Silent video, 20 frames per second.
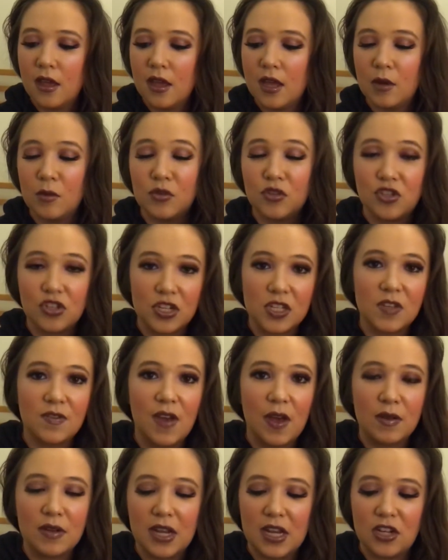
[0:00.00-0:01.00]
It was just
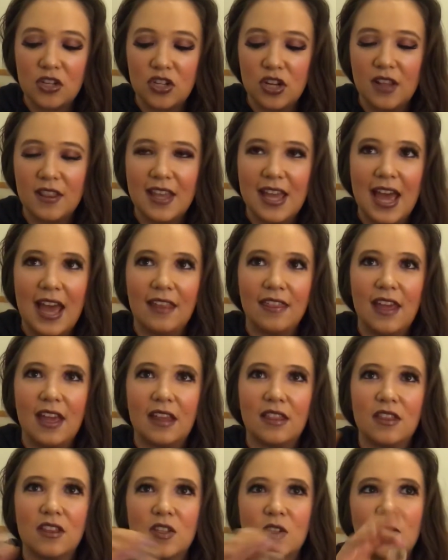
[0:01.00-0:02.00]
foundation. They had
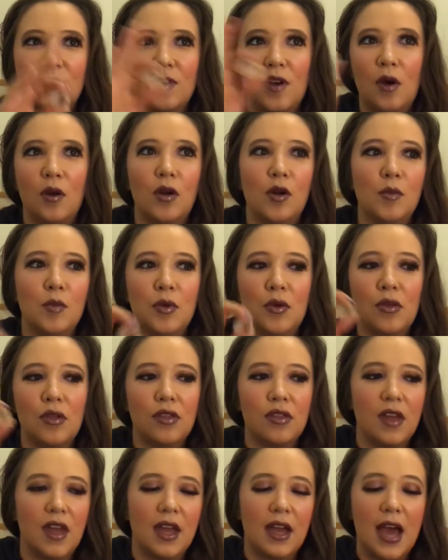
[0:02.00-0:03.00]
like this photo booth
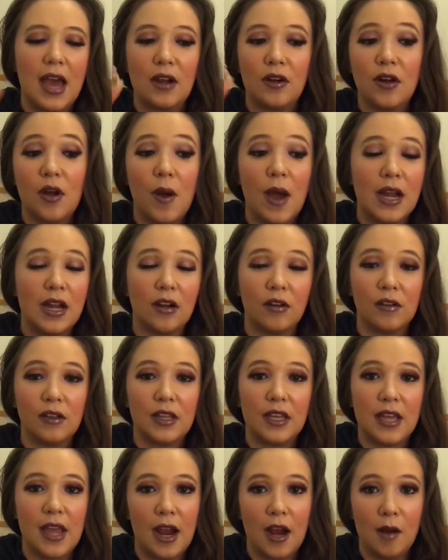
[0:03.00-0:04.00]
thing. I don't know, I didn't
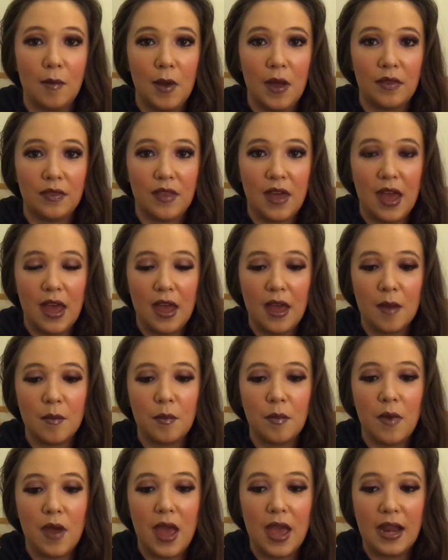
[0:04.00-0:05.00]
really care about that,
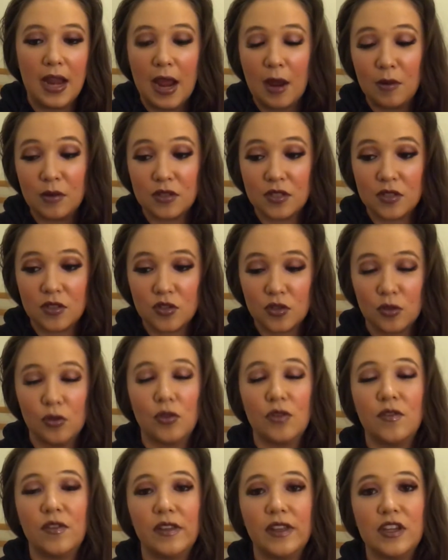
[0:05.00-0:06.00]
and I was
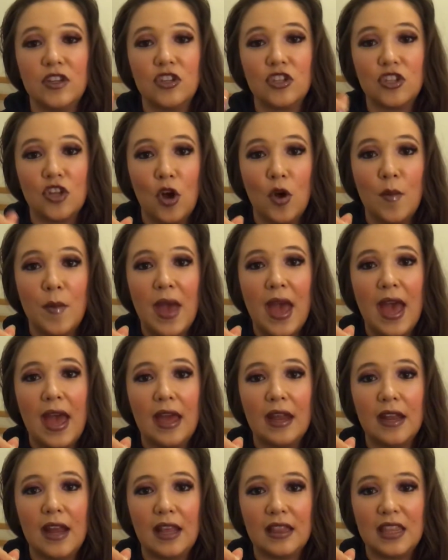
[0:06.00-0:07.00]
truthfully so
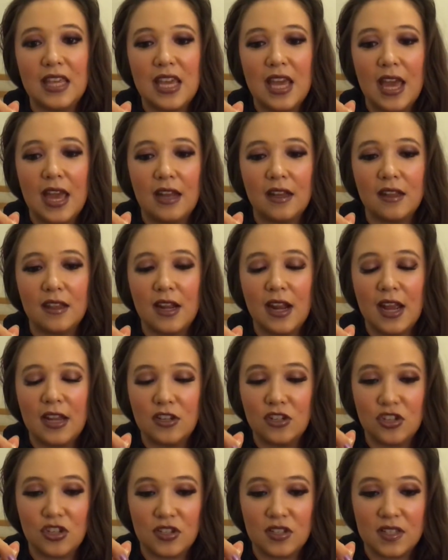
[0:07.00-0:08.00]
mad at the end that I
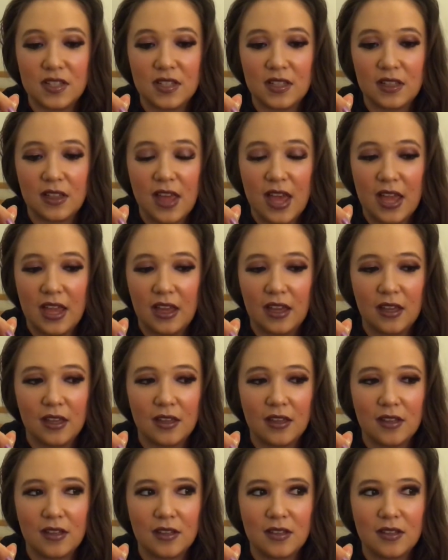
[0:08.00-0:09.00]
just like
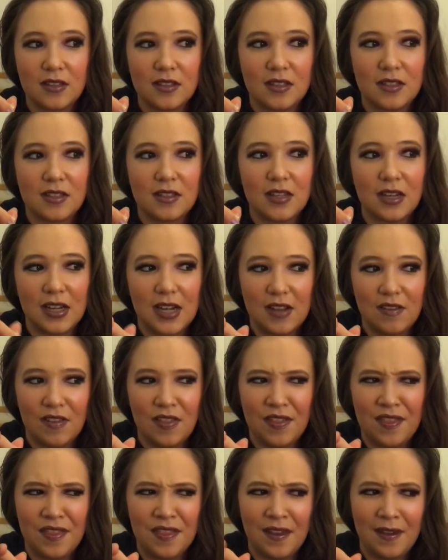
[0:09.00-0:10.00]
didn't
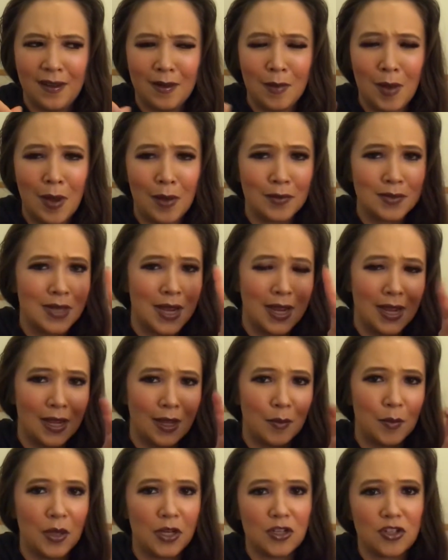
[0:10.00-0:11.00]
even think about
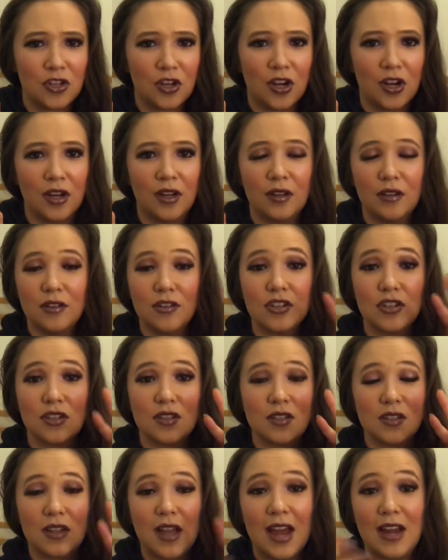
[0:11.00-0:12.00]
taking a picture and
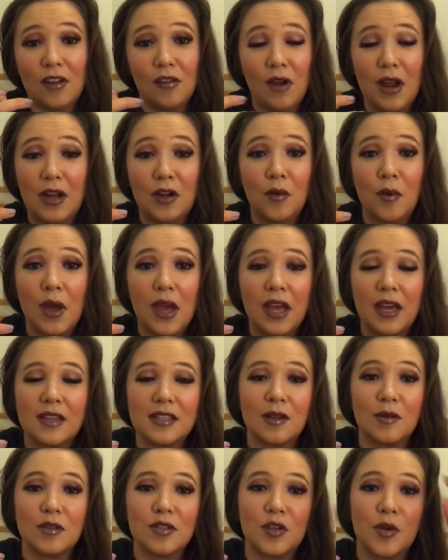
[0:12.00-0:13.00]
just kind of ran away
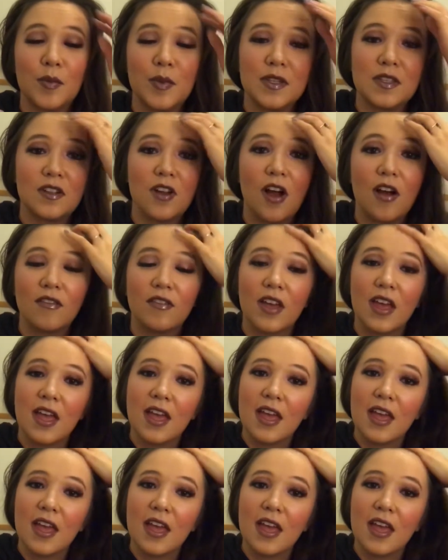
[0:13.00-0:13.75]
because I was so pissed off.